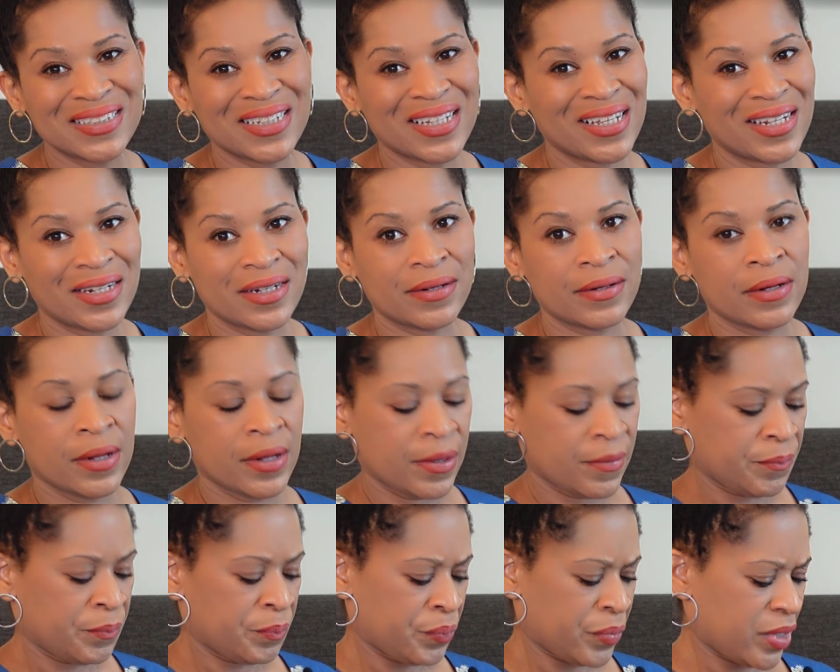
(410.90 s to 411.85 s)
and
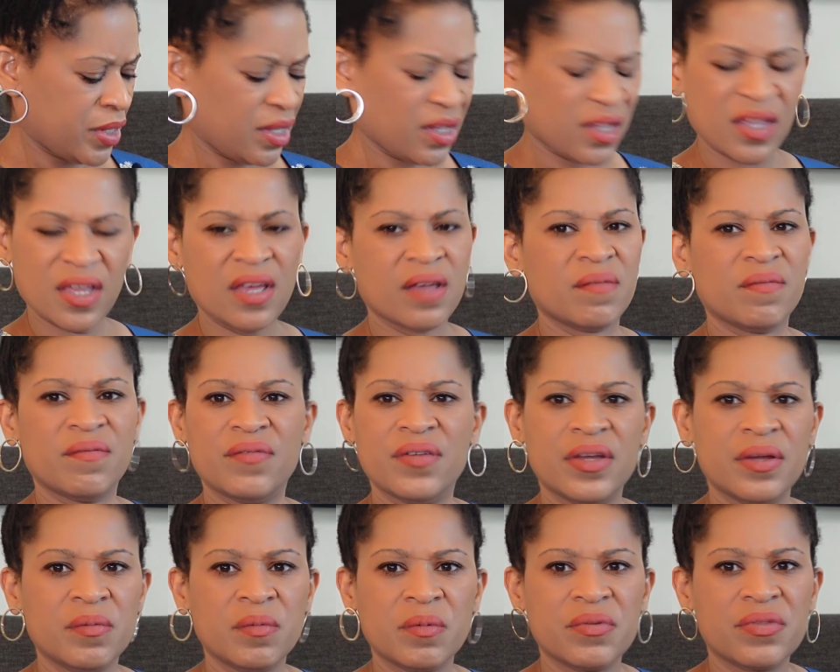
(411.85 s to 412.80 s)
it can't
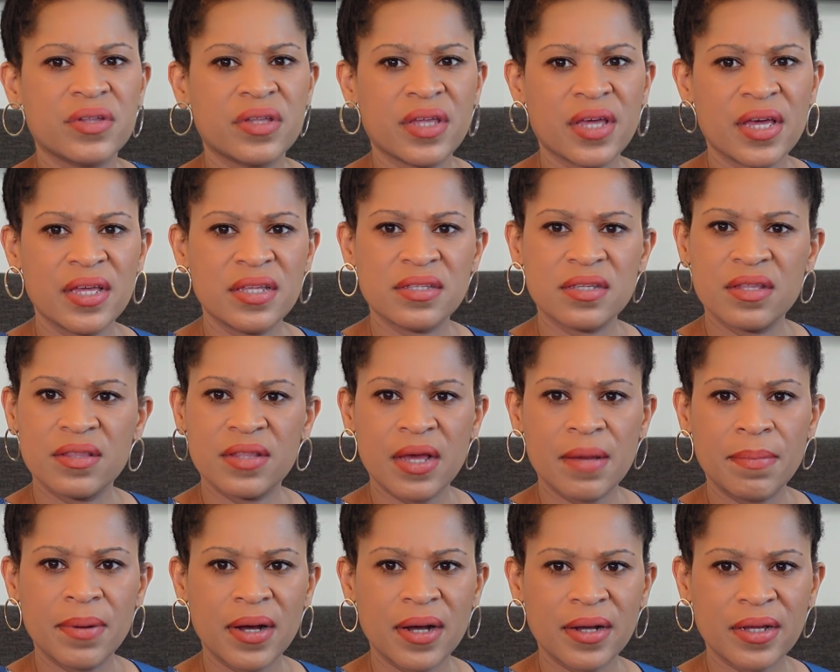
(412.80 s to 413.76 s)
fit with the case in
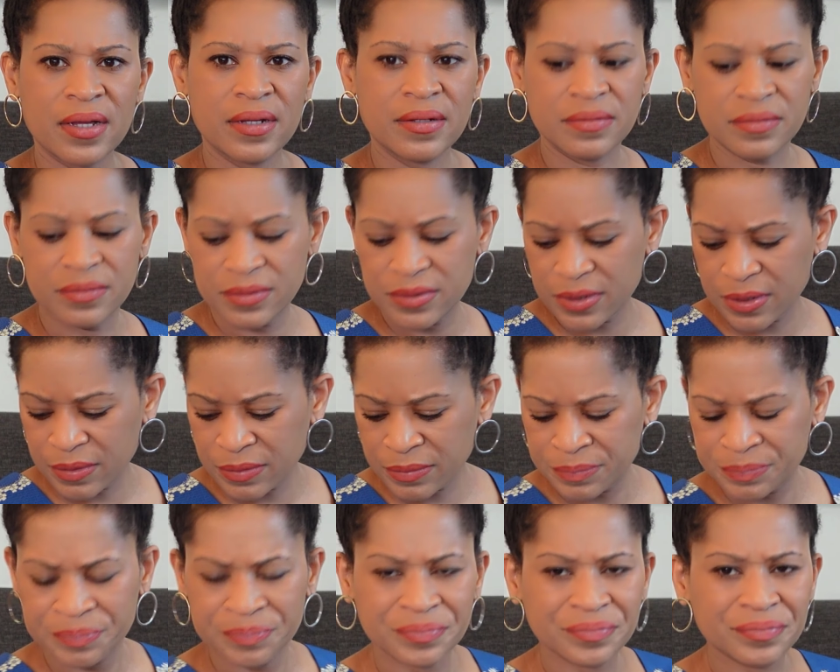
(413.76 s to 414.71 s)
that pocket. So
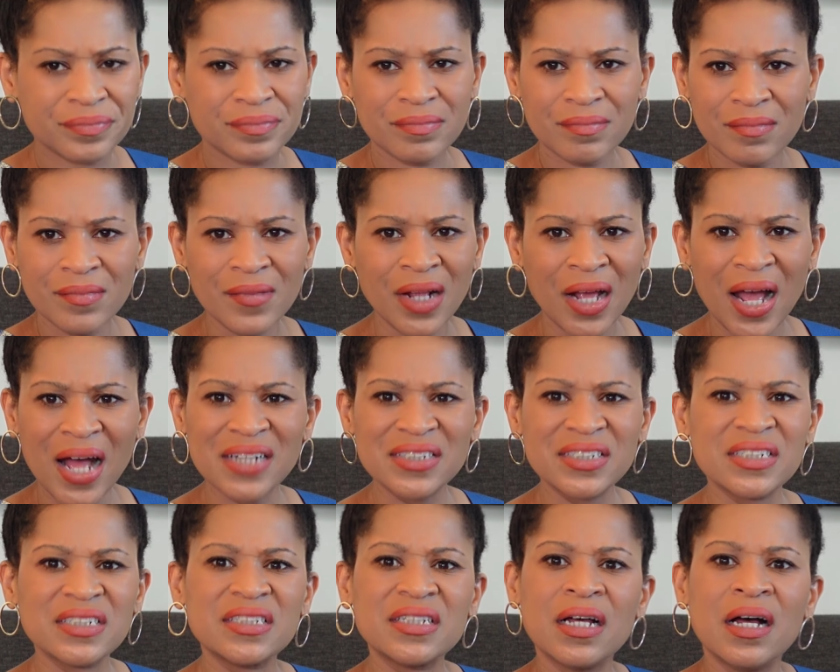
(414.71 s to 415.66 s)
I
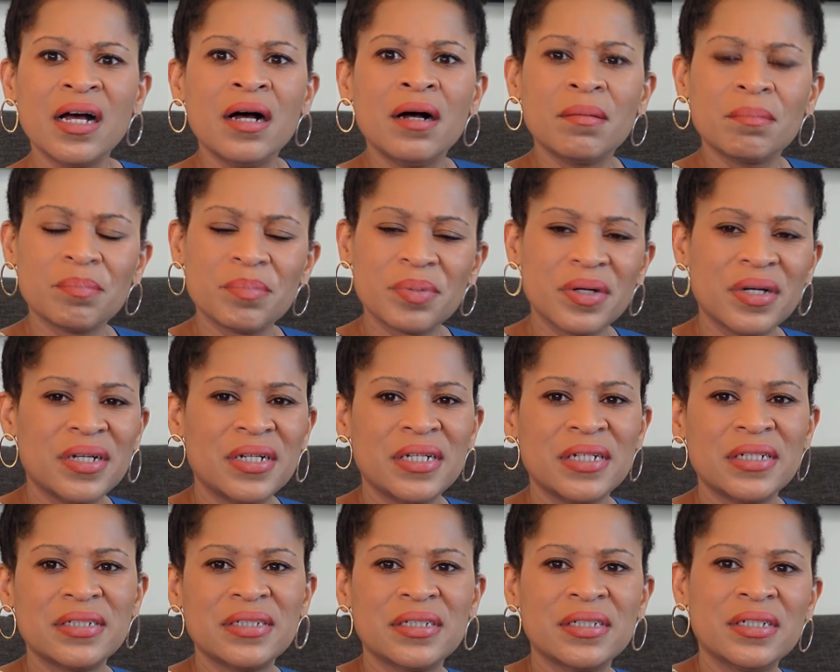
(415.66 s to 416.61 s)
just put
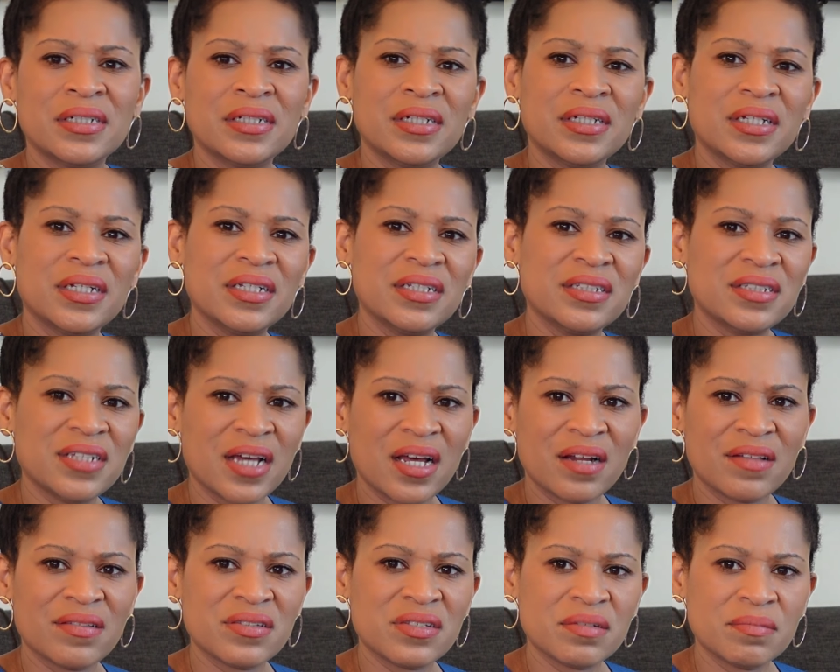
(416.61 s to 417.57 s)
it inside
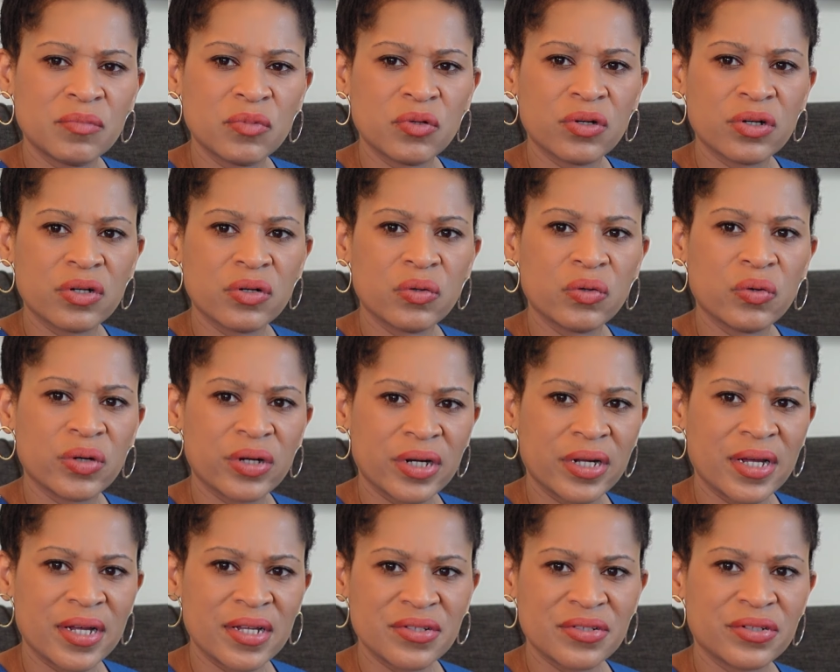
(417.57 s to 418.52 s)
of the Samorga
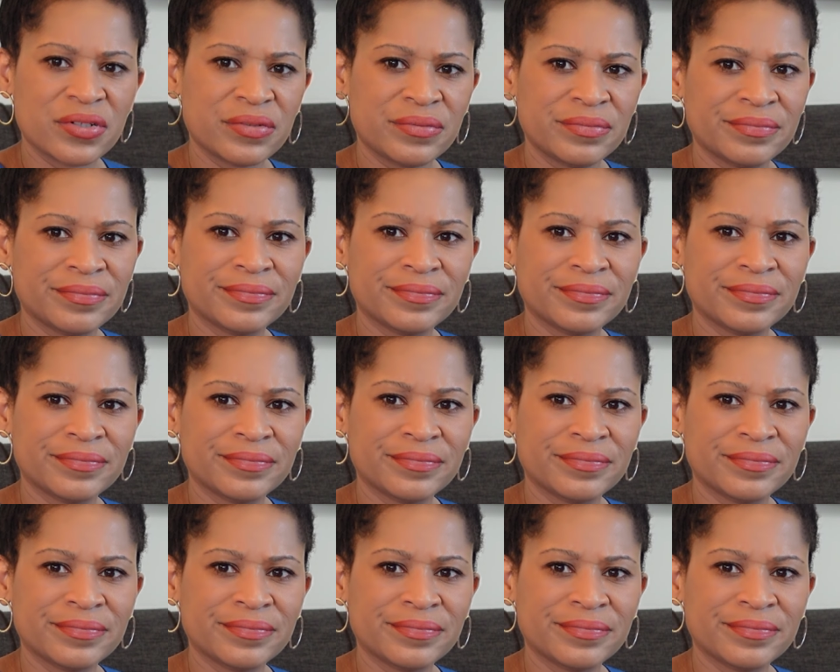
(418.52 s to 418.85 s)
organizer.